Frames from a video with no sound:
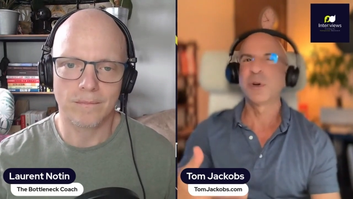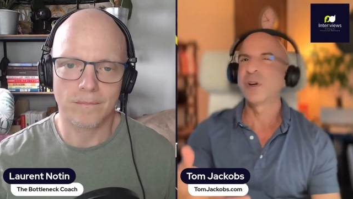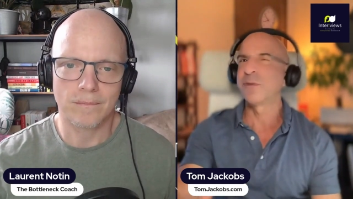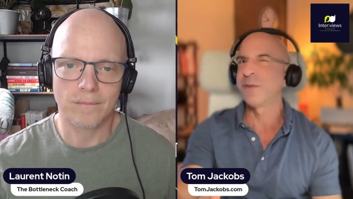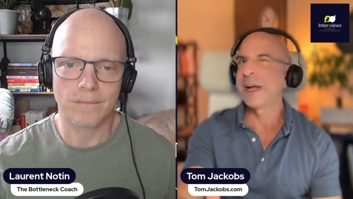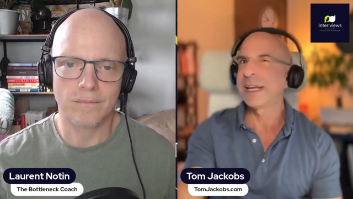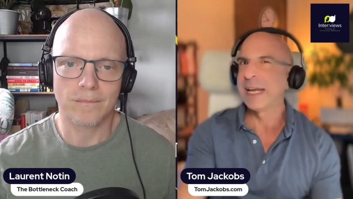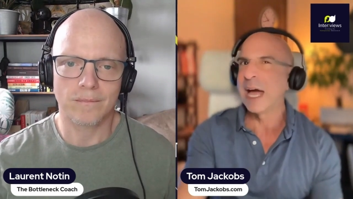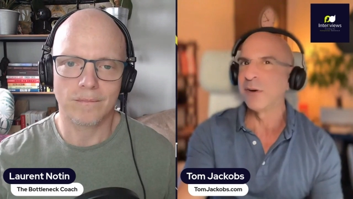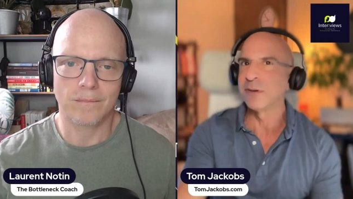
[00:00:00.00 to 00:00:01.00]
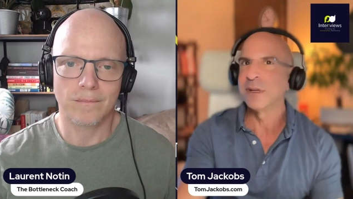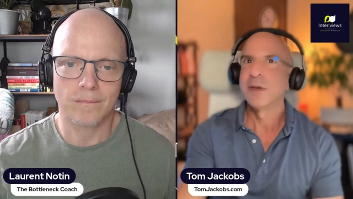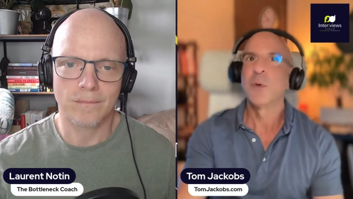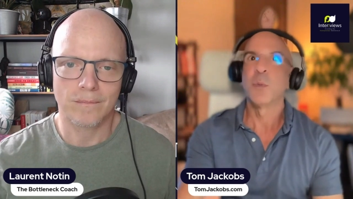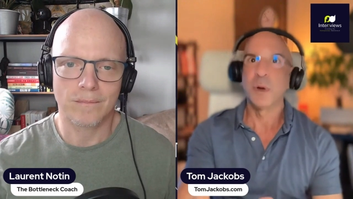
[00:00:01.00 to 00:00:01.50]
Speaker 1: you're finding out
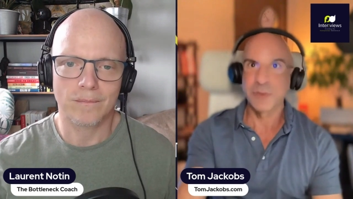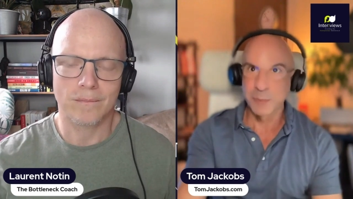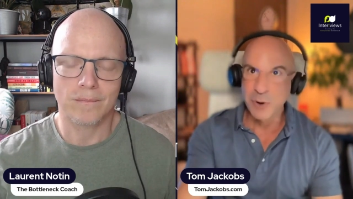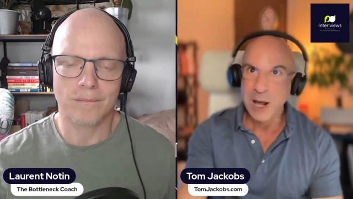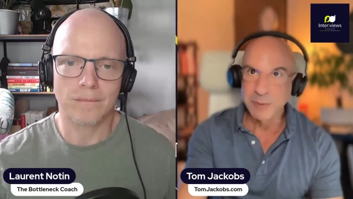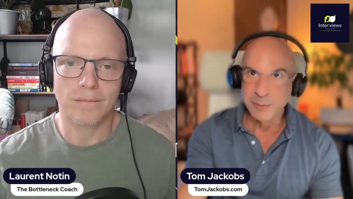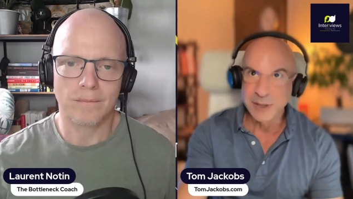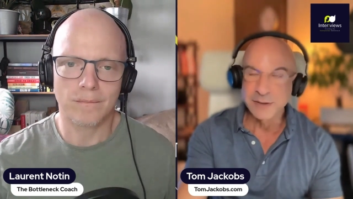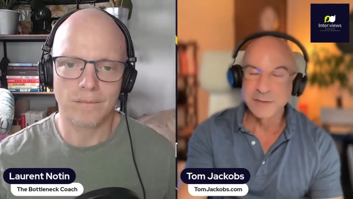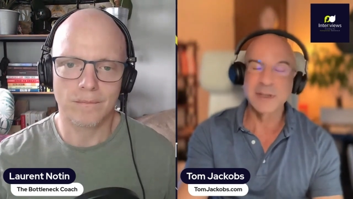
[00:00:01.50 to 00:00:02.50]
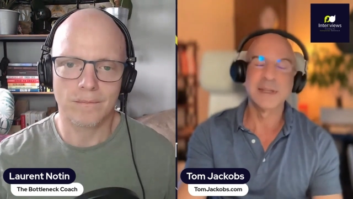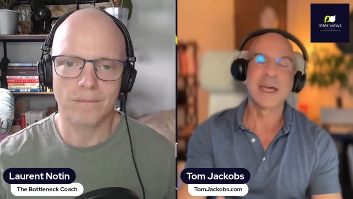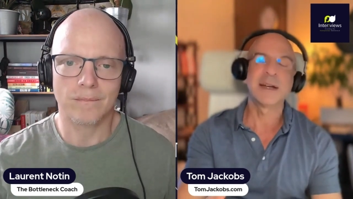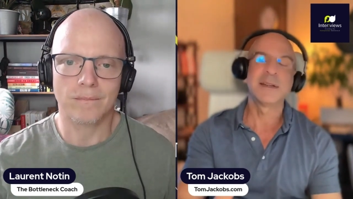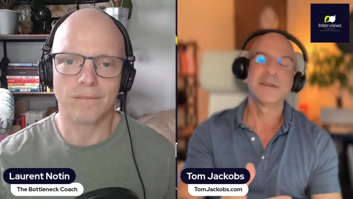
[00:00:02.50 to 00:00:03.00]
what the problem is. And
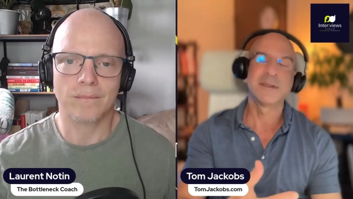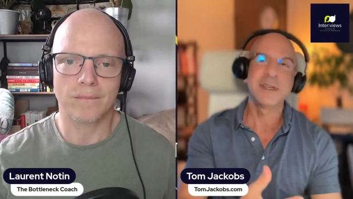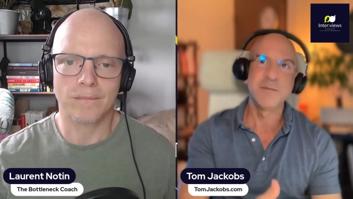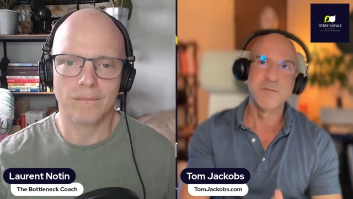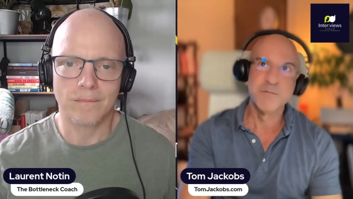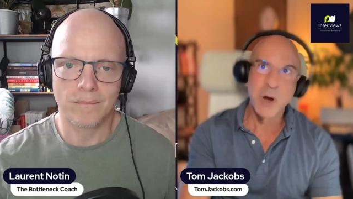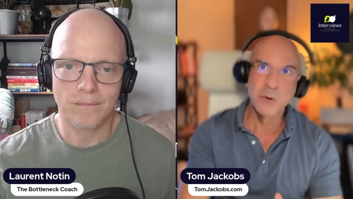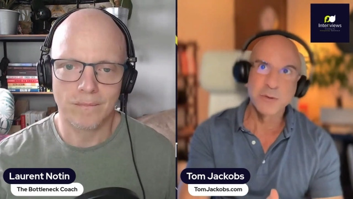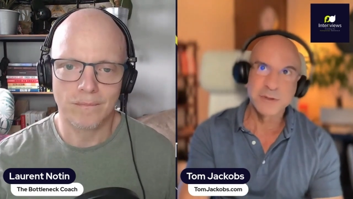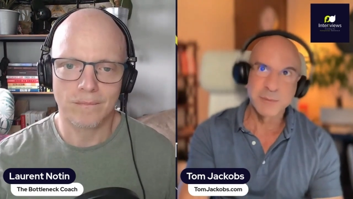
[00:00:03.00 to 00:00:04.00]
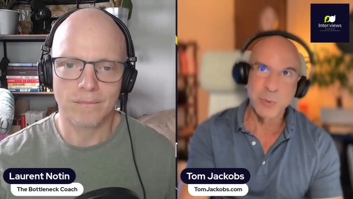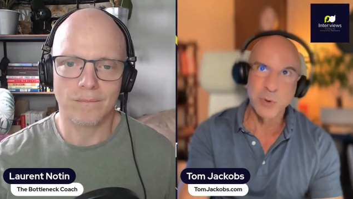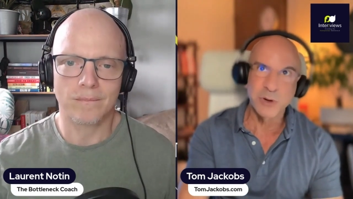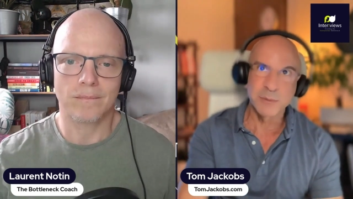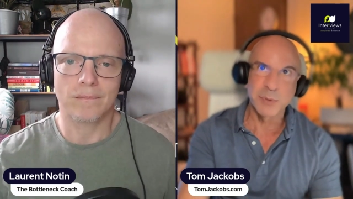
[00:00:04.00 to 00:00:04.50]
that is the most
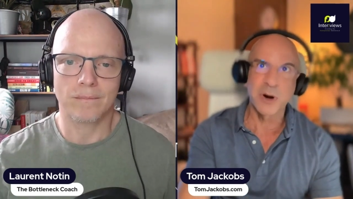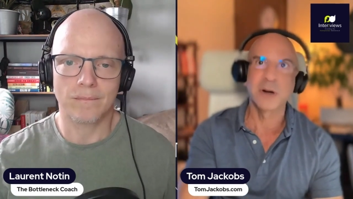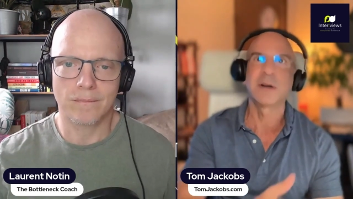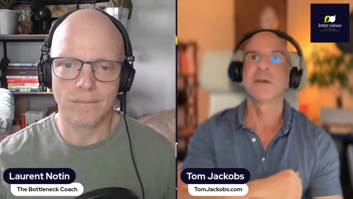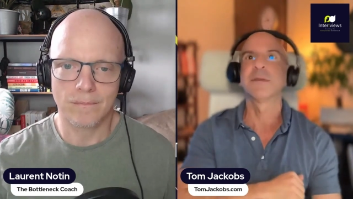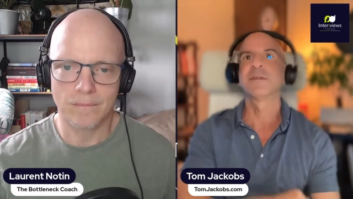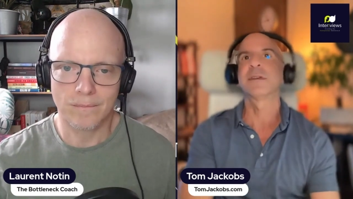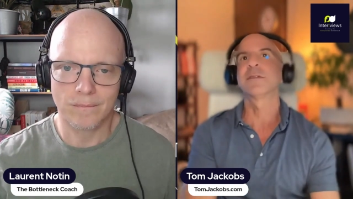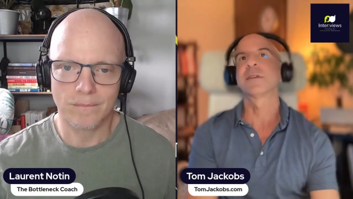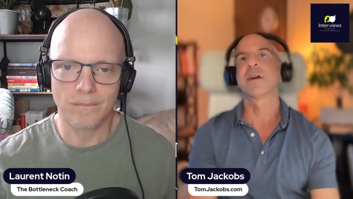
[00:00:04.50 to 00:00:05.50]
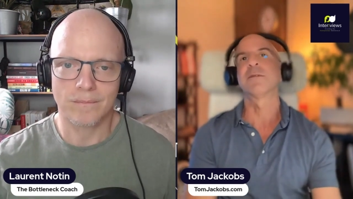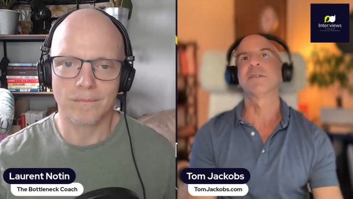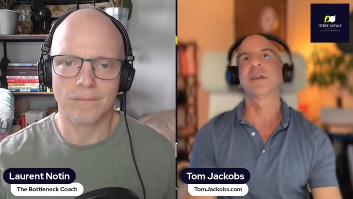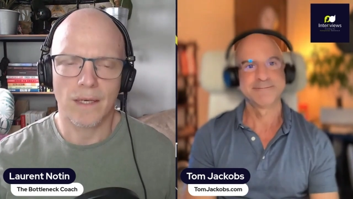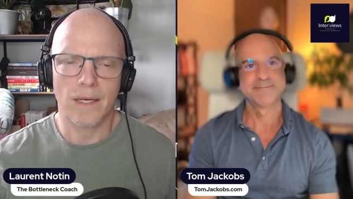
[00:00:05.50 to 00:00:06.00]
important part of the sales
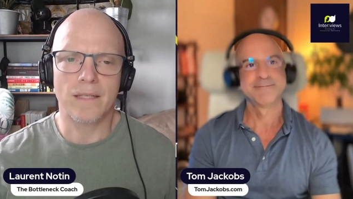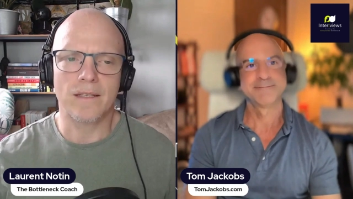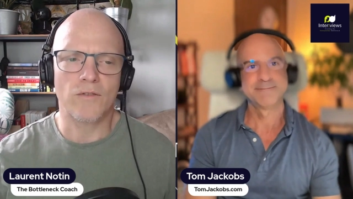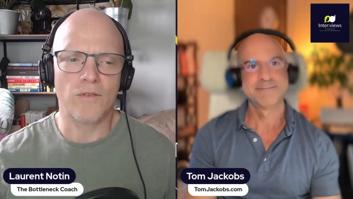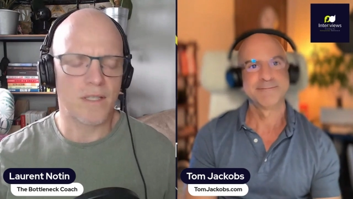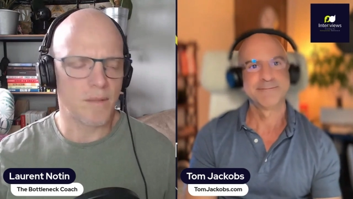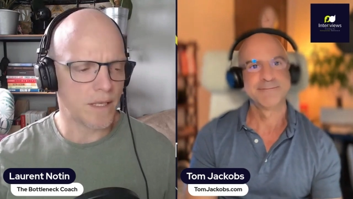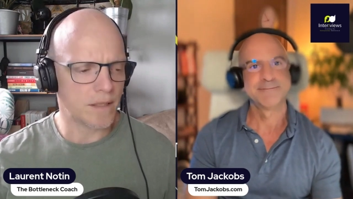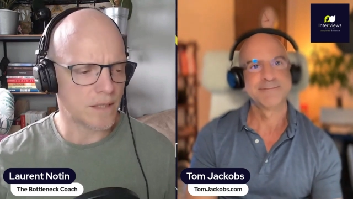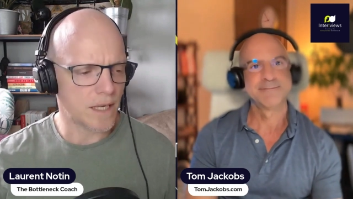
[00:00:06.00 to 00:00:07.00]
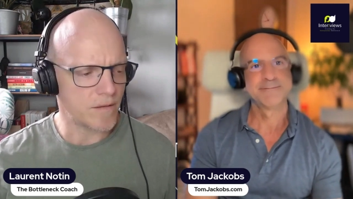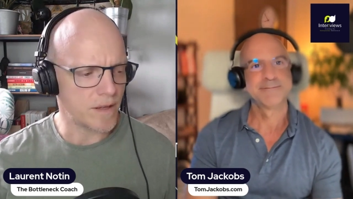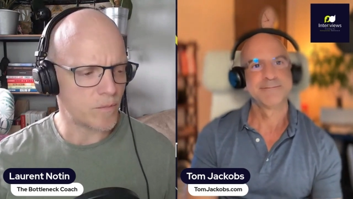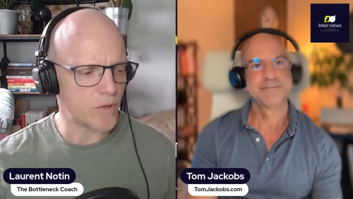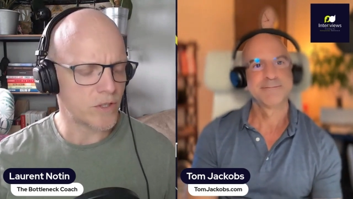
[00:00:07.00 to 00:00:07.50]
conversation.
Speaker 2: It's interesting because I am the
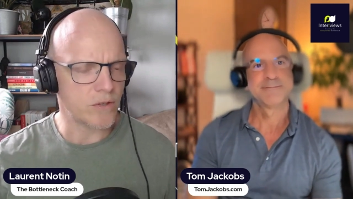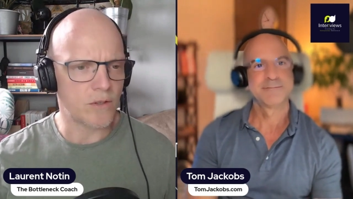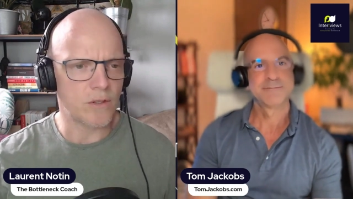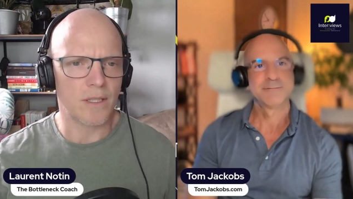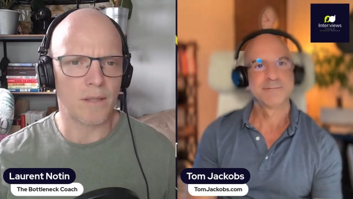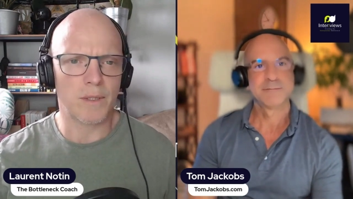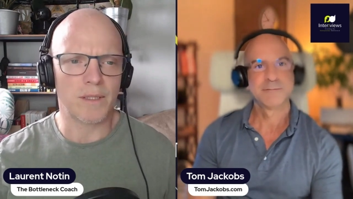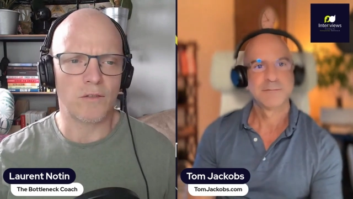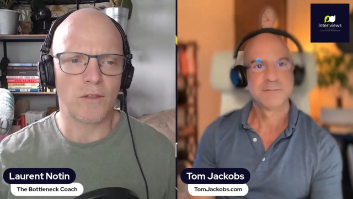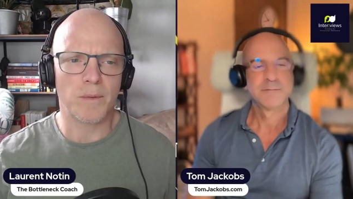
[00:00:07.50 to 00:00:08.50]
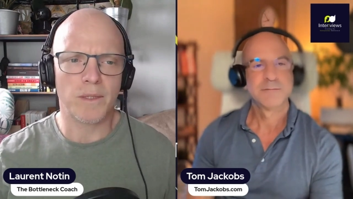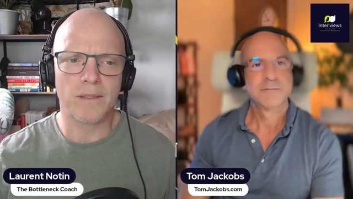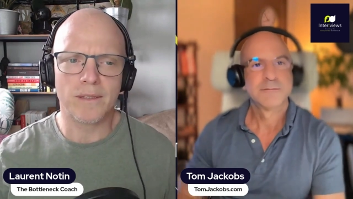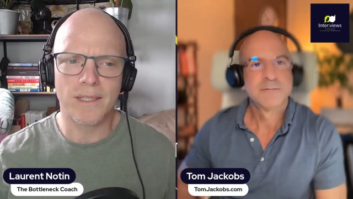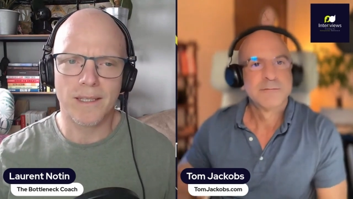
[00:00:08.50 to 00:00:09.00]
impression you're talking about
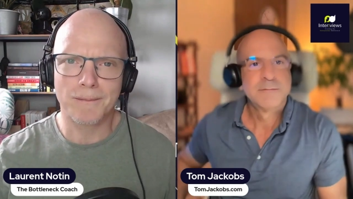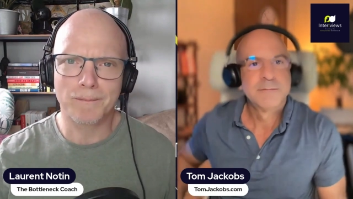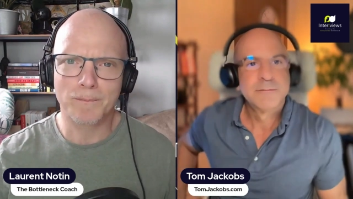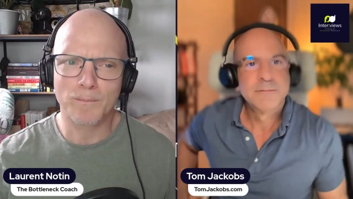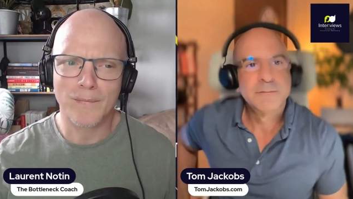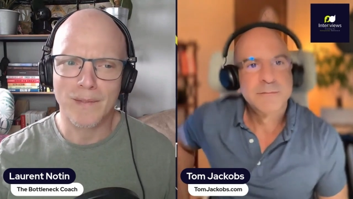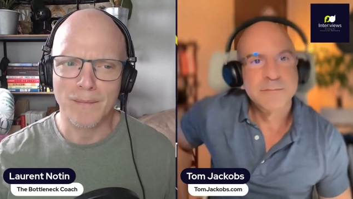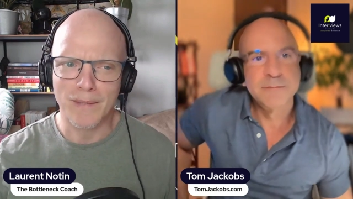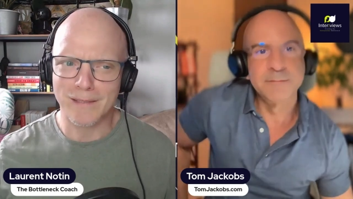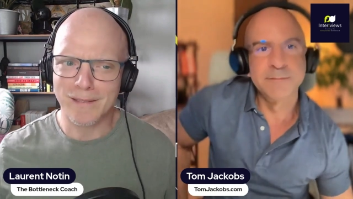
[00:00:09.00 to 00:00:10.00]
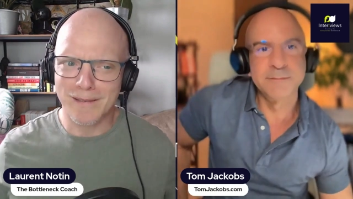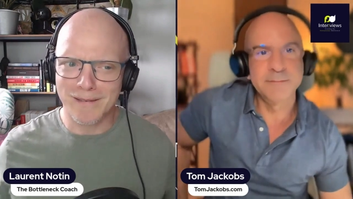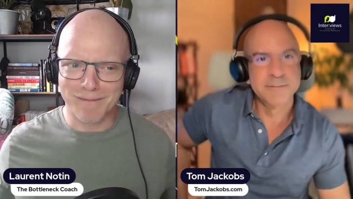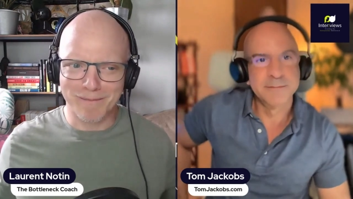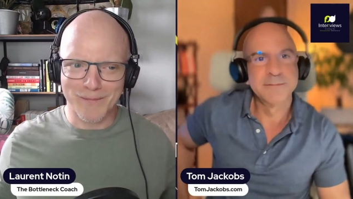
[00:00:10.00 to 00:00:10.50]
entrepreneurs here. Because
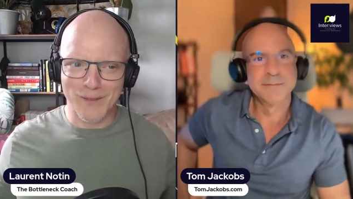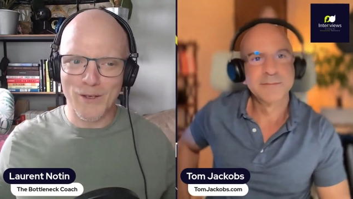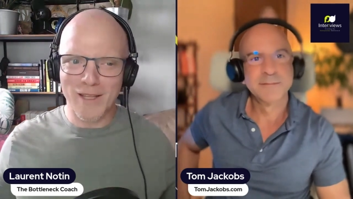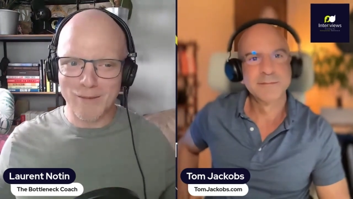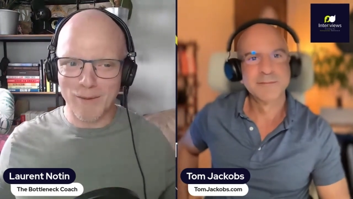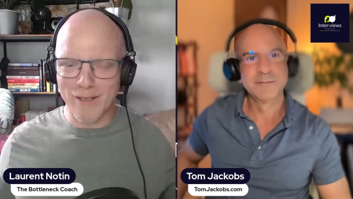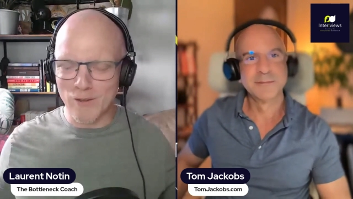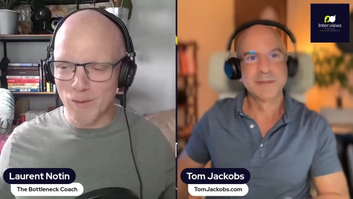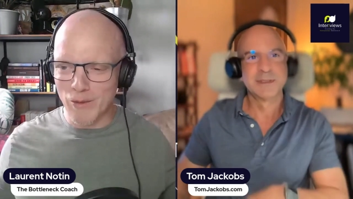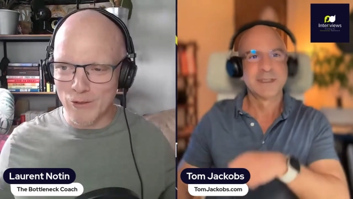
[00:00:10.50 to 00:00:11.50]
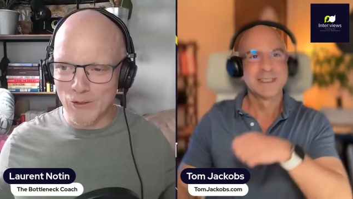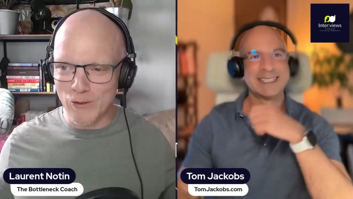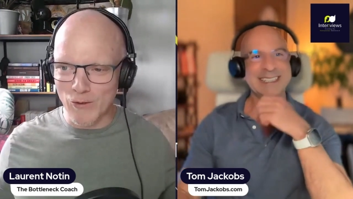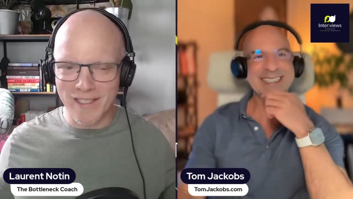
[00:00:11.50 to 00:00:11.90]
mm-hmm. you know that's what entrepreneurs do. They